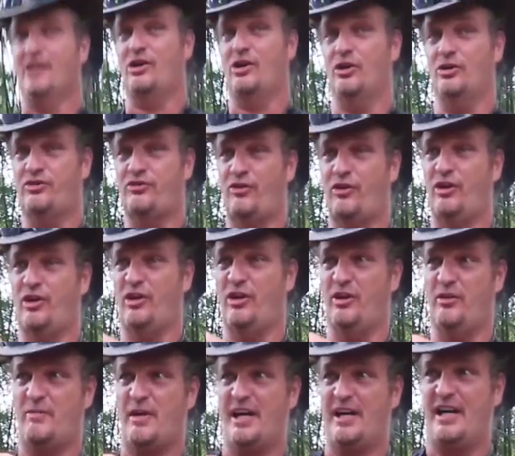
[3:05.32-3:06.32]
Goes
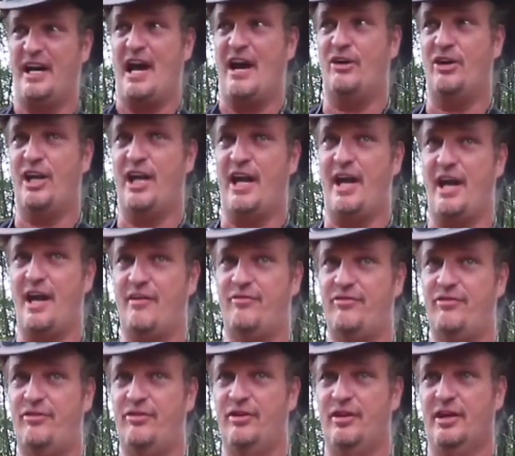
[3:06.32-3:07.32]
for about an hour and a
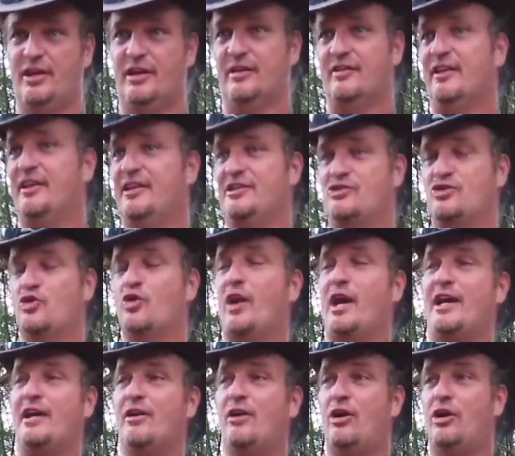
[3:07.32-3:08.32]
half. Then he's
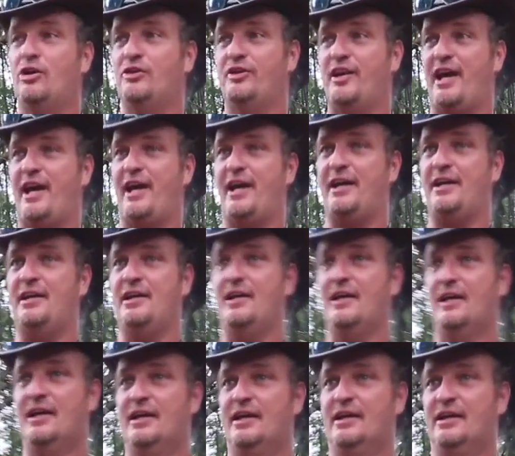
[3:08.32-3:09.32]
great all day.
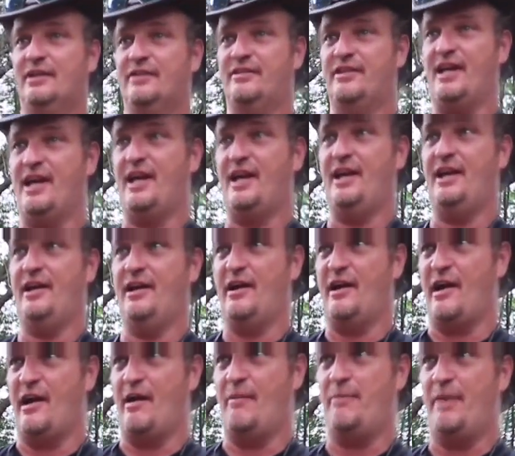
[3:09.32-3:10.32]
Then
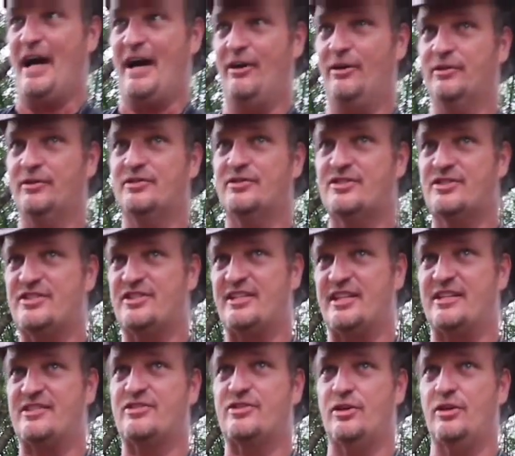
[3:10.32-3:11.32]
about
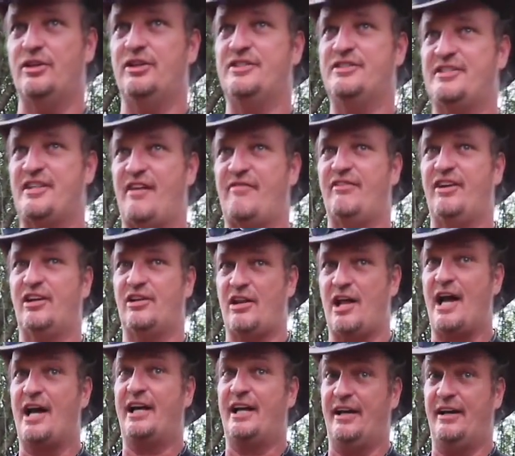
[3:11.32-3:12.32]
6:30, 7
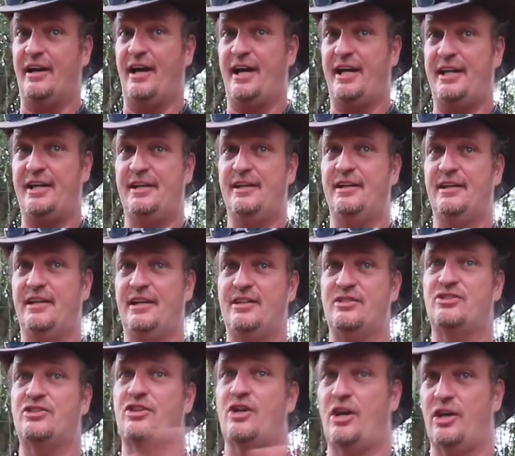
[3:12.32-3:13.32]
o'clock at night, he
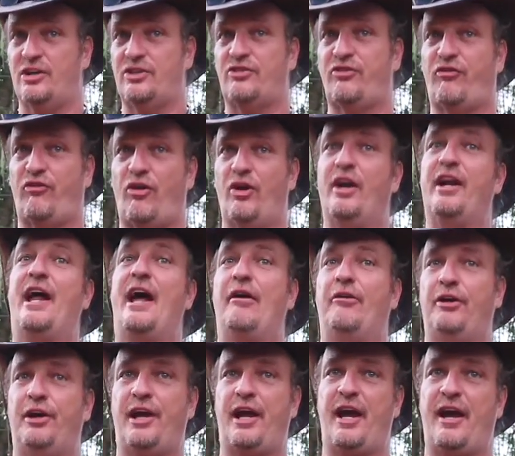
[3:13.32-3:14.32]
starts for an
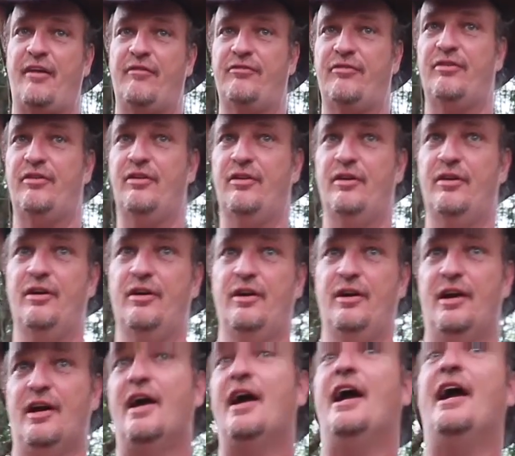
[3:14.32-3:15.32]
hour and a half. Oh my god!